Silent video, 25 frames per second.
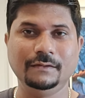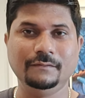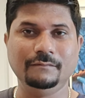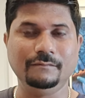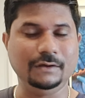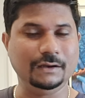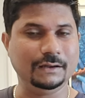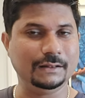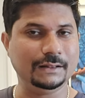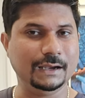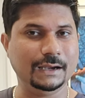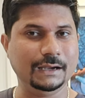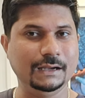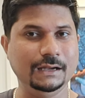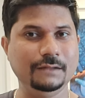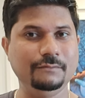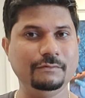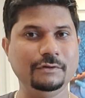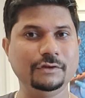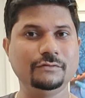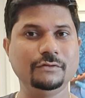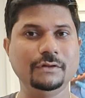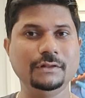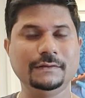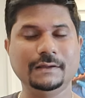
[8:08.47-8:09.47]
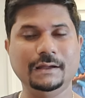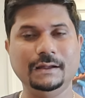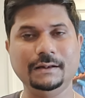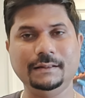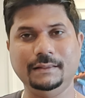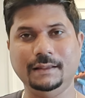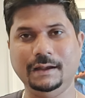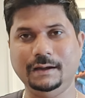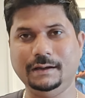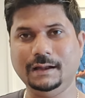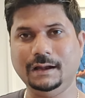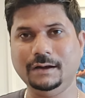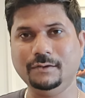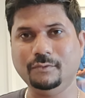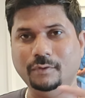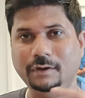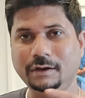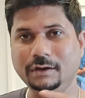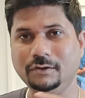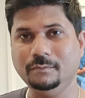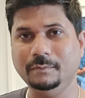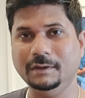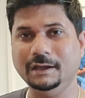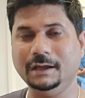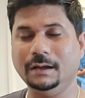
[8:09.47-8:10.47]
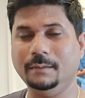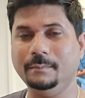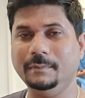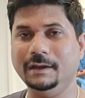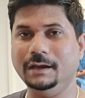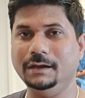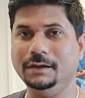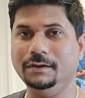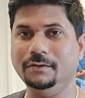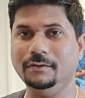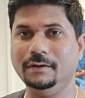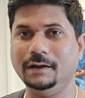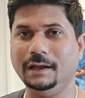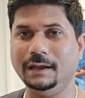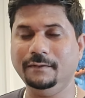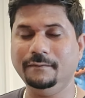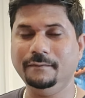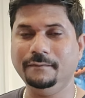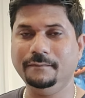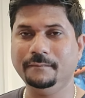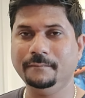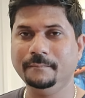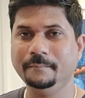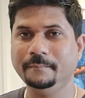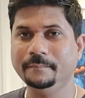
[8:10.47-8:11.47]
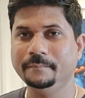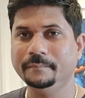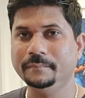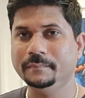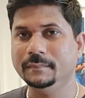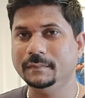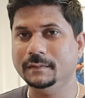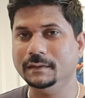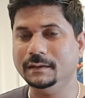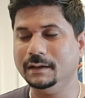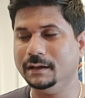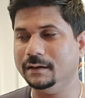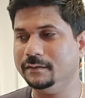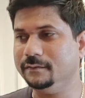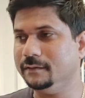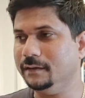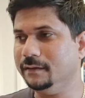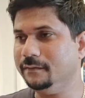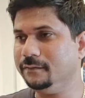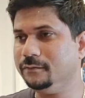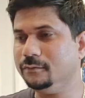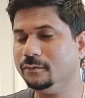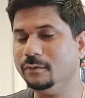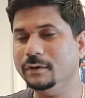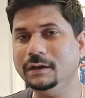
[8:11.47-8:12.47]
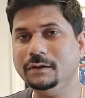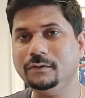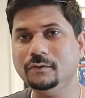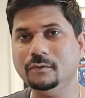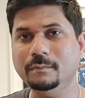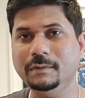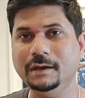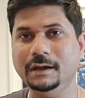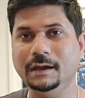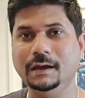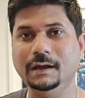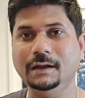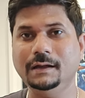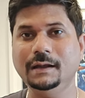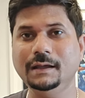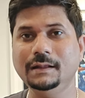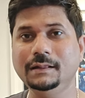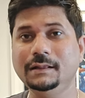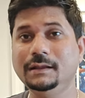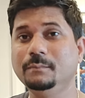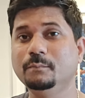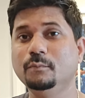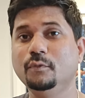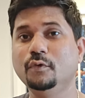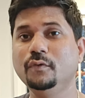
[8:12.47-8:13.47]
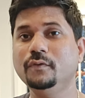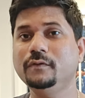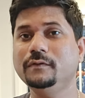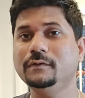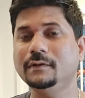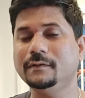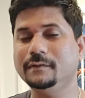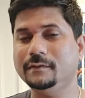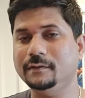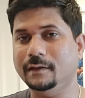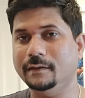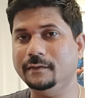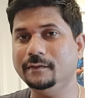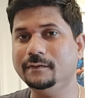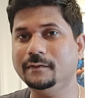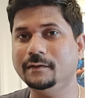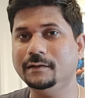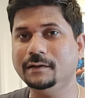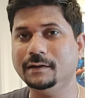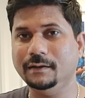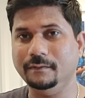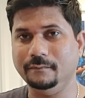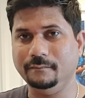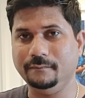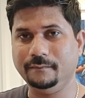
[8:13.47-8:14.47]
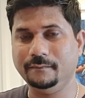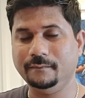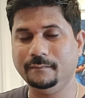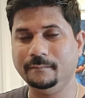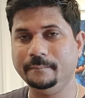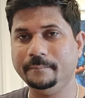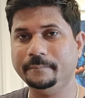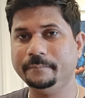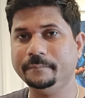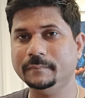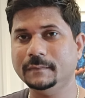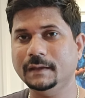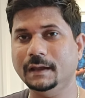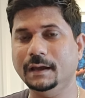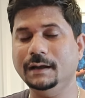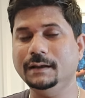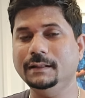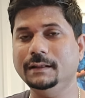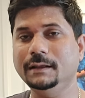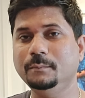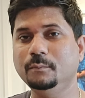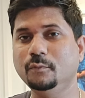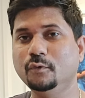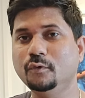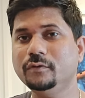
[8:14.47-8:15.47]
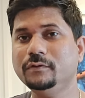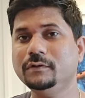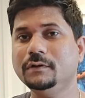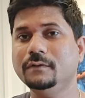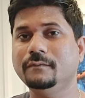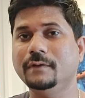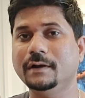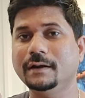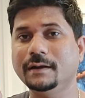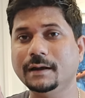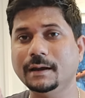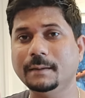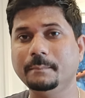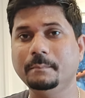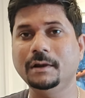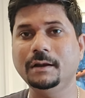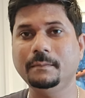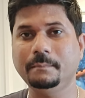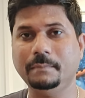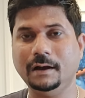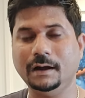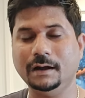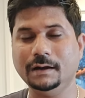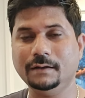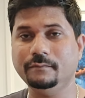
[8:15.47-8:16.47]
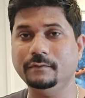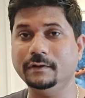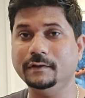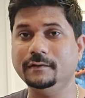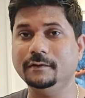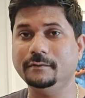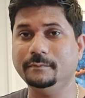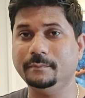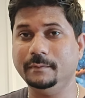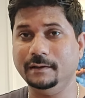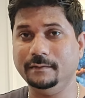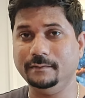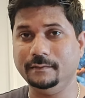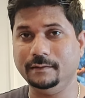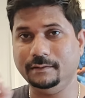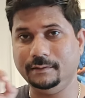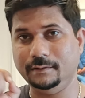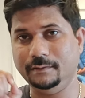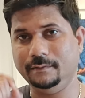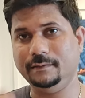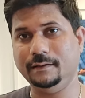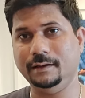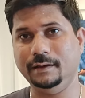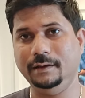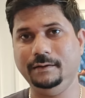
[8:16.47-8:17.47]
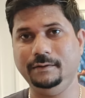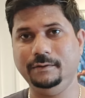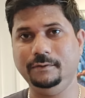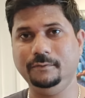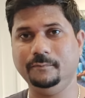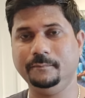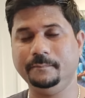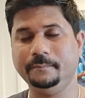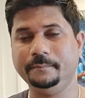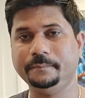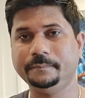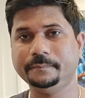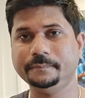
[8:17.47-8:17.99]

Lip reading: where the individuals that are going to be coming in your life, they are just going to be hitting the most sensitive and the most vulnerable part which is present inside you.